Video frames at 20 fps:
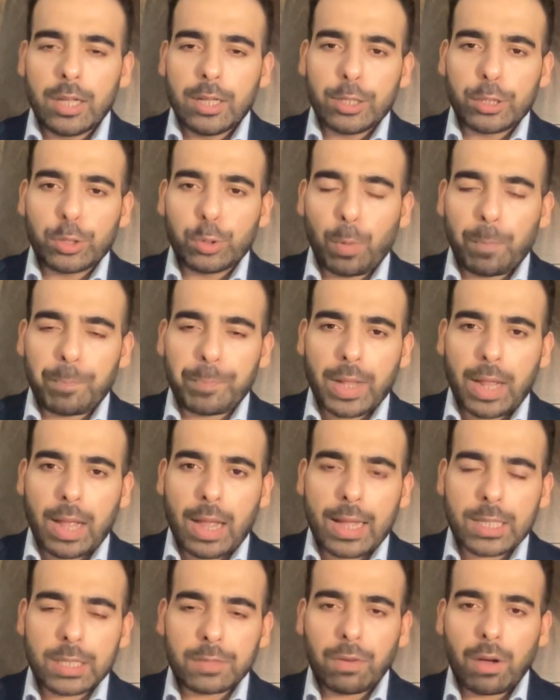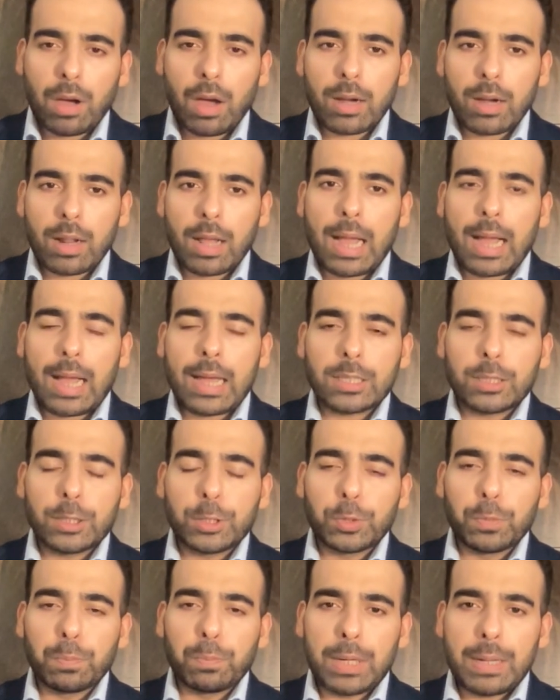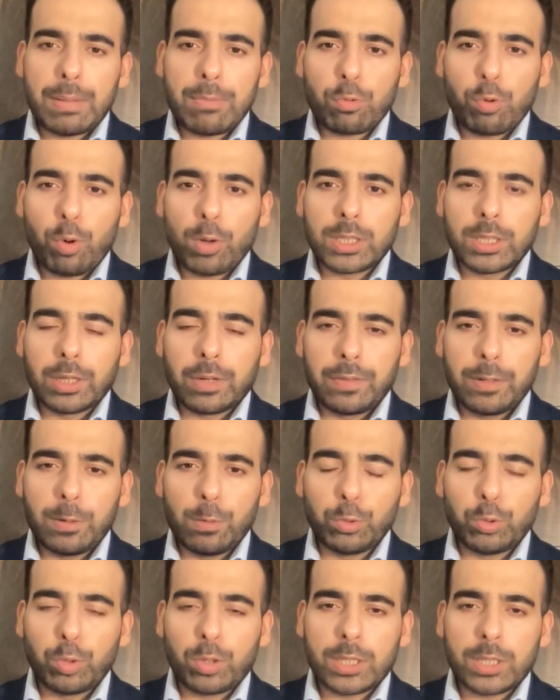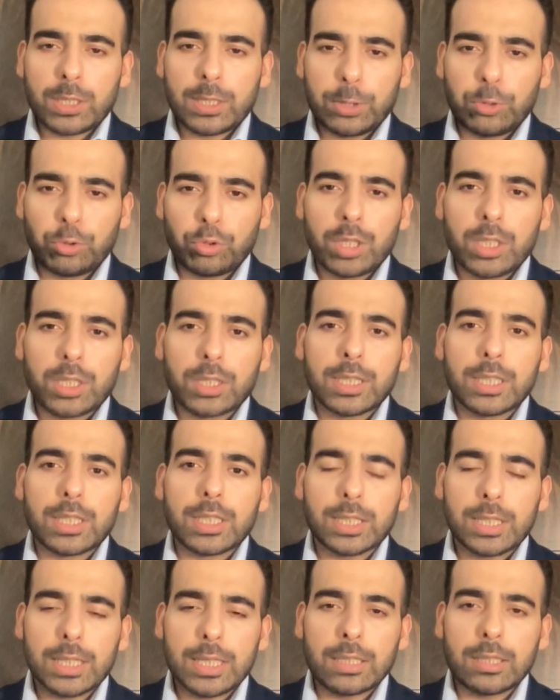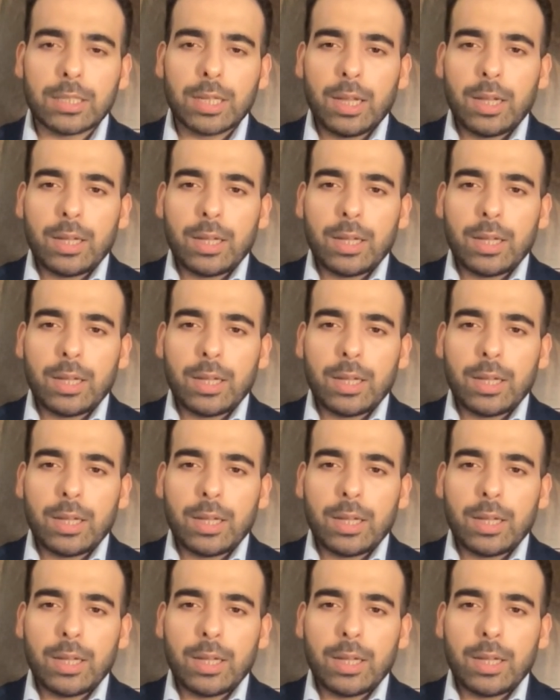So as far as the Supreme Court's review jurisdiction is concerned,